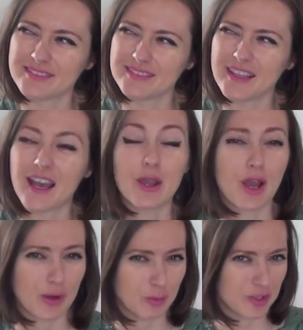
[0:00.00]

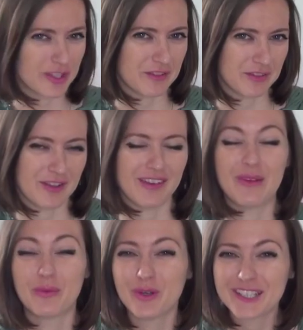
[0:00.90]
I would
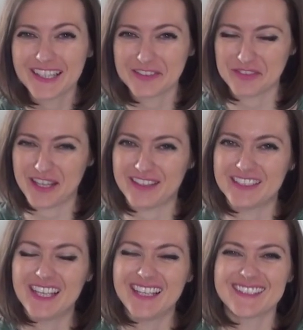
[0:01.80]
love
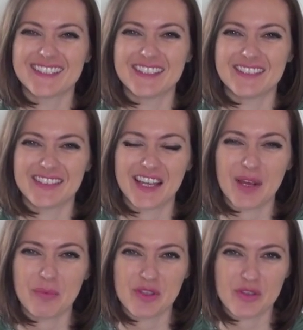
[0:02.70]
you to
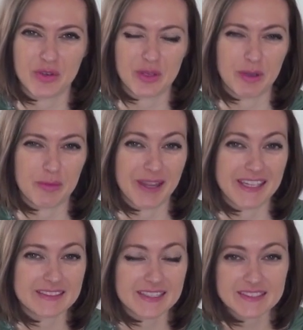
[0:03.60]
come and join my
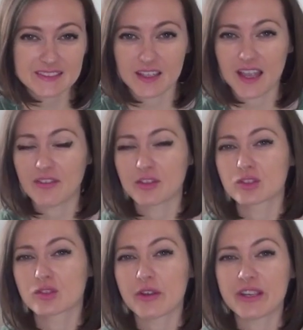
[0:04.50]
mailing list. I have a
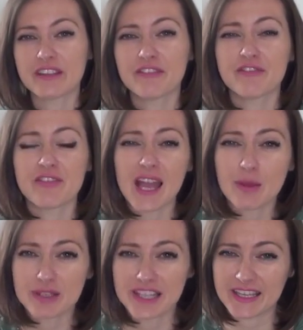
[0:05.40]
growing
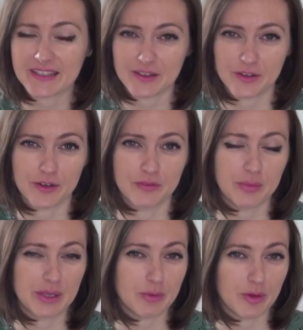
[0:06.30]
family of
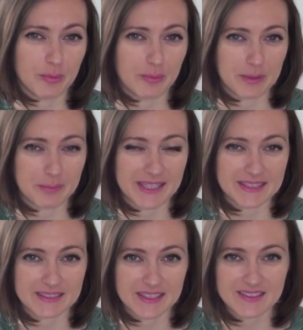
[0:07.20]
people on my
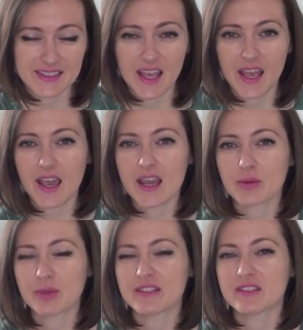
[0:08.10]
mailing list, and
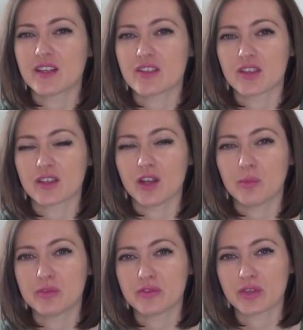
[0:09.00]
I'm in touch a
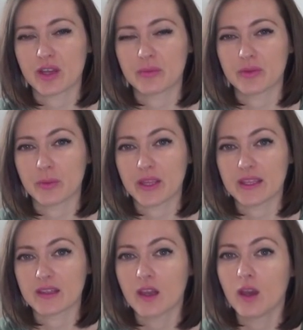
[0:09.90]
couple of times a
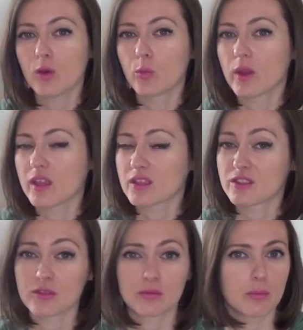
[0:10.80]
week
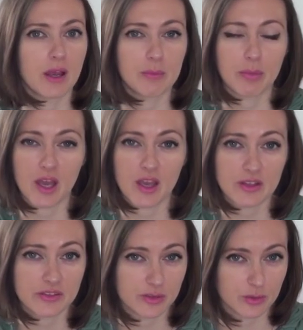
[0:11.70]
with my
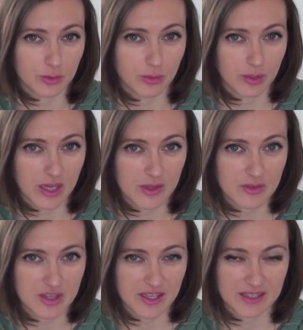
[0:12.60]
personal
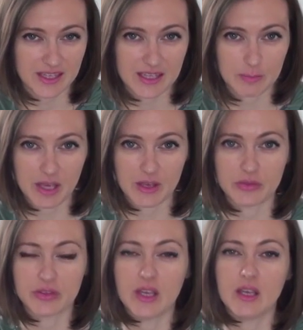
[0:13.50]
coaching
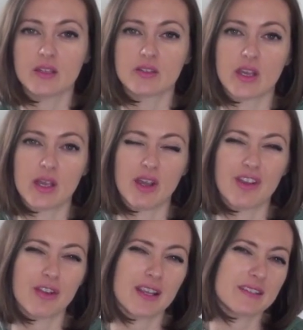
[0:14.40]
emails. So
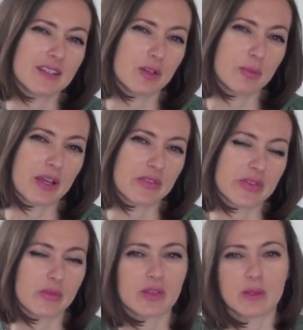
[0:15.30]
I write to you about
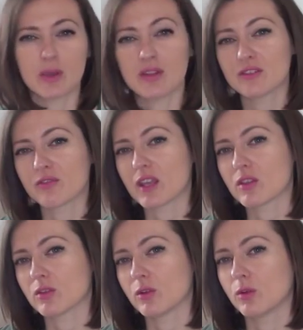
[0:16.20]
something
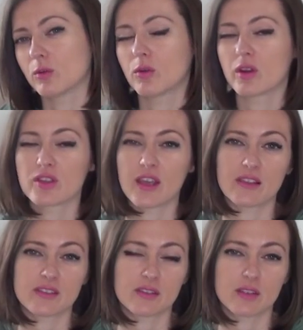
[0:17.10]
motivational, or I
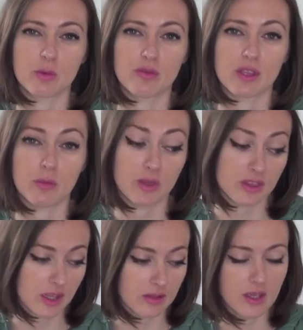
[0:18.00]
share something
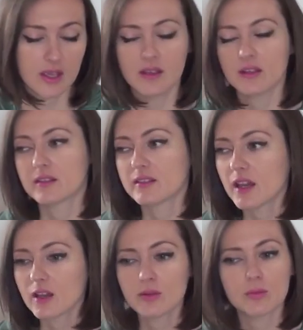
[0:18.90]
with you.
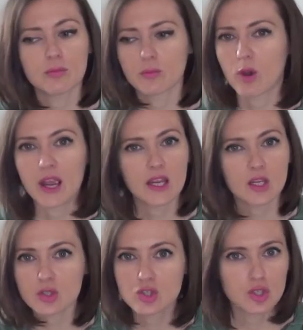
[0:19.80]
So why
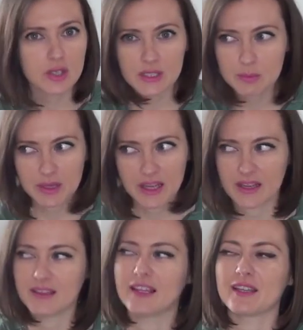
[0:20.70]
not join
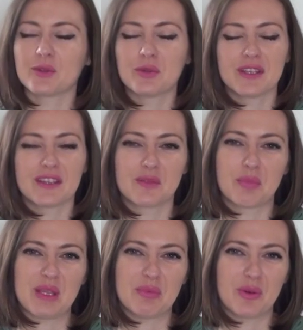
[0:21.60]
me like all the other
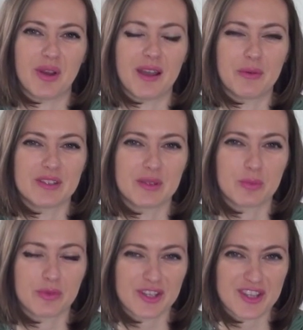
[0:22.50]
people? I would
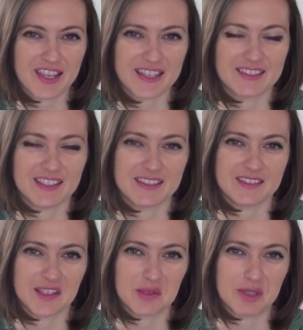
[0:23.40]
appreciate it
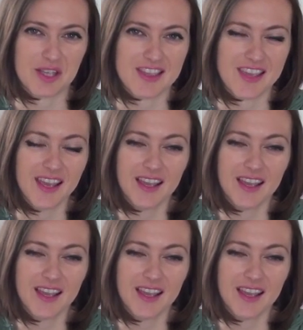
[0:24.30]
so much.